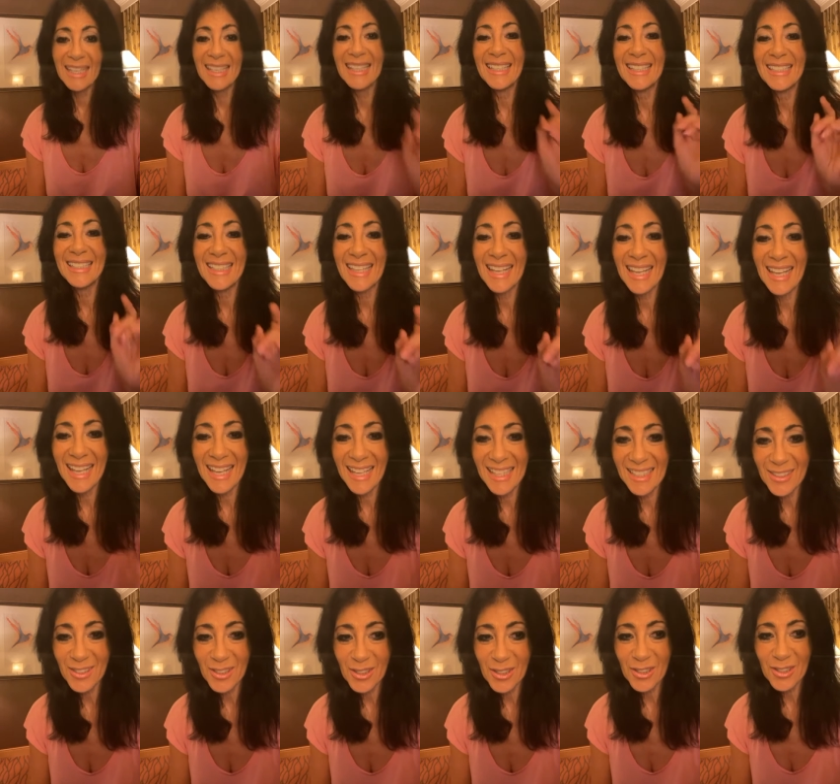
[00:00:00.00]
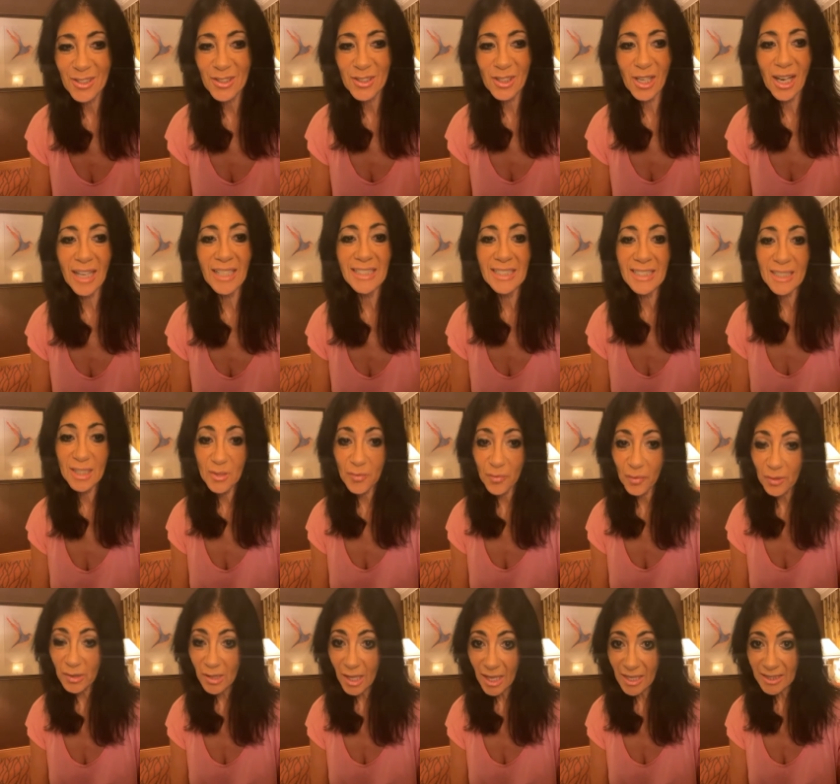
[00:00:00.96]
In ancient Chinese
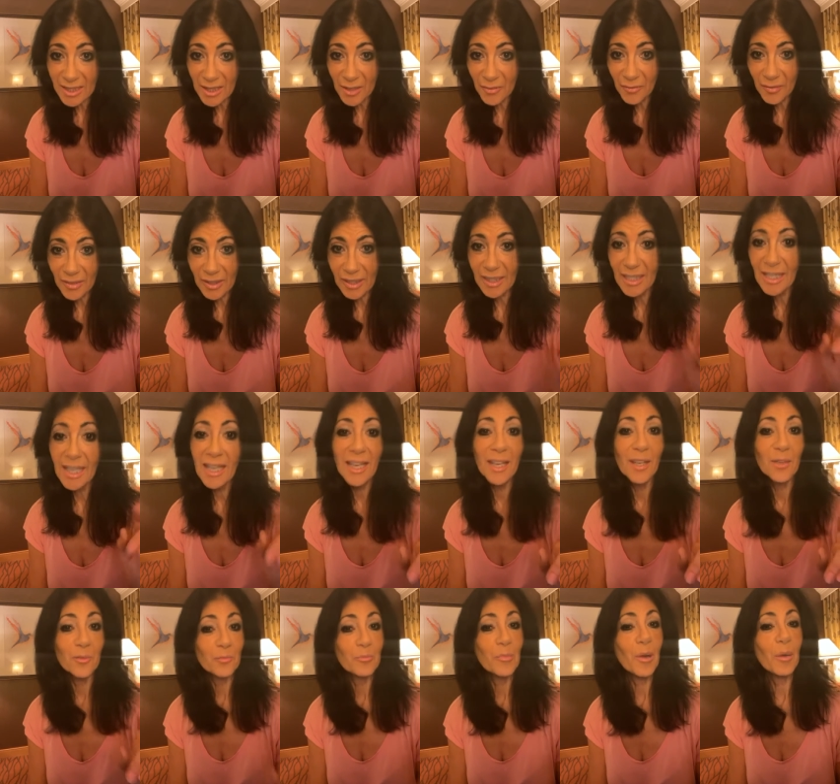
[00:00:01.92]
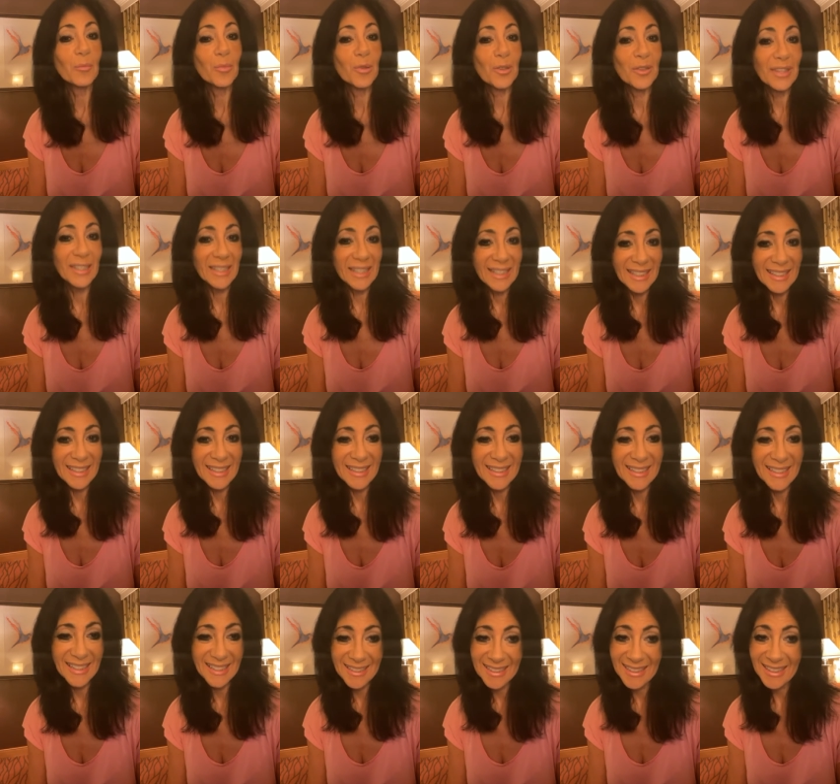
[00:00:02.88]
philosophy, Remember the yin
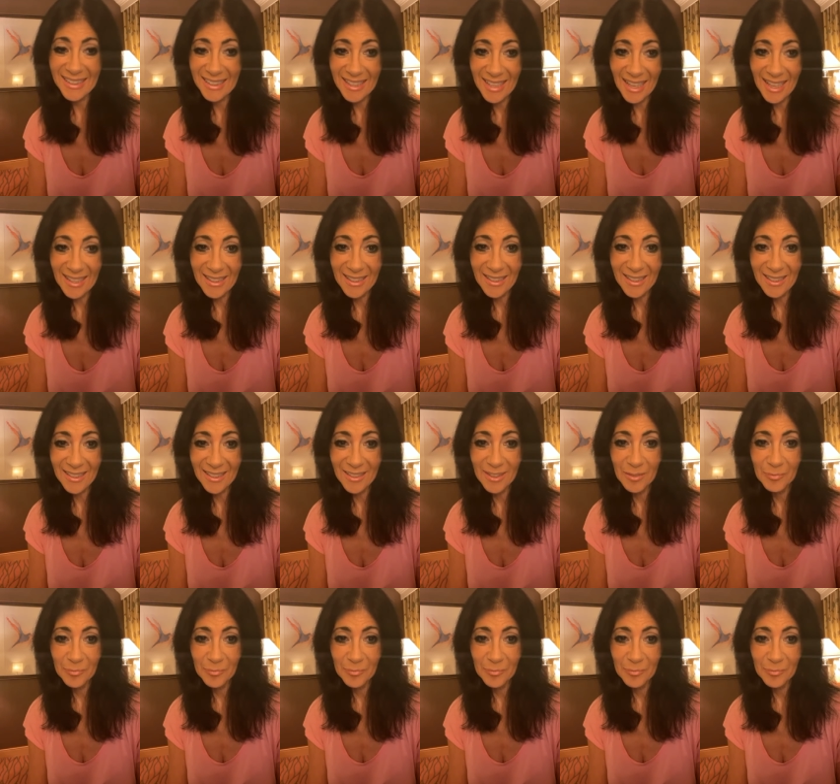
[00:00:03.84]
and the yang?